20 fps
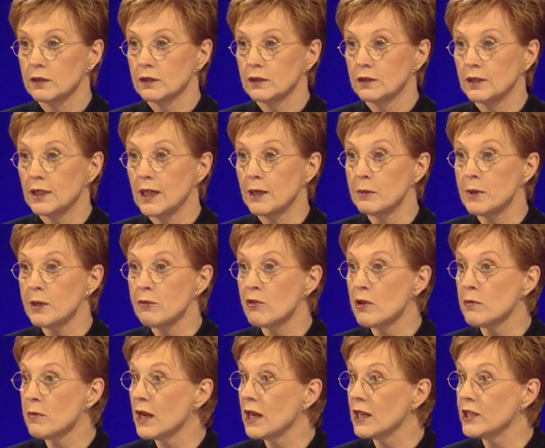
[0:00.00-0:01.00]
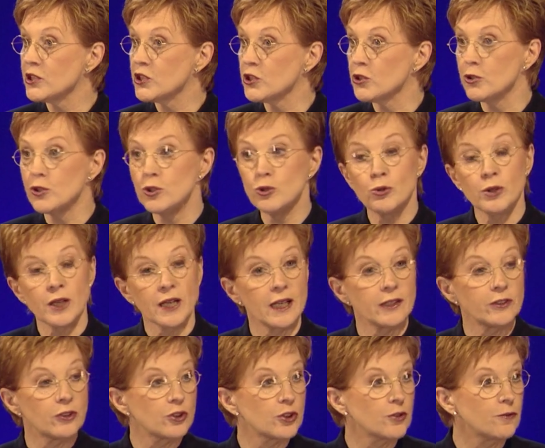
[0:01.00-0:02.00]
Let me remind you, you
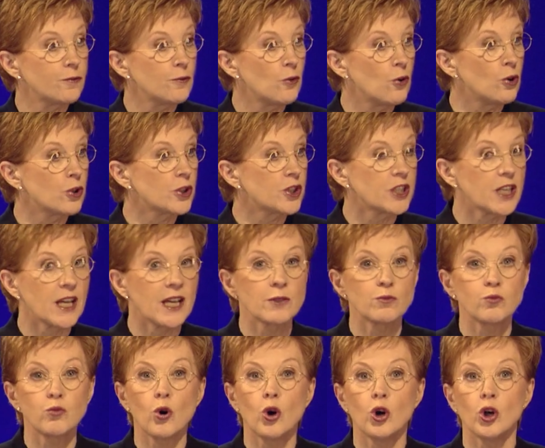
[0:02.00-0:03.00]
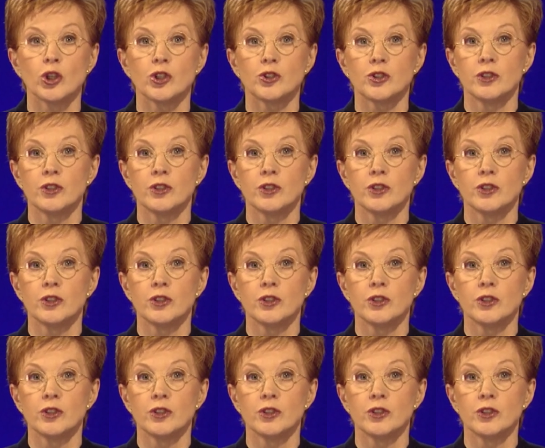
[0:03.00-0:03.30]
cannot afford dead wood.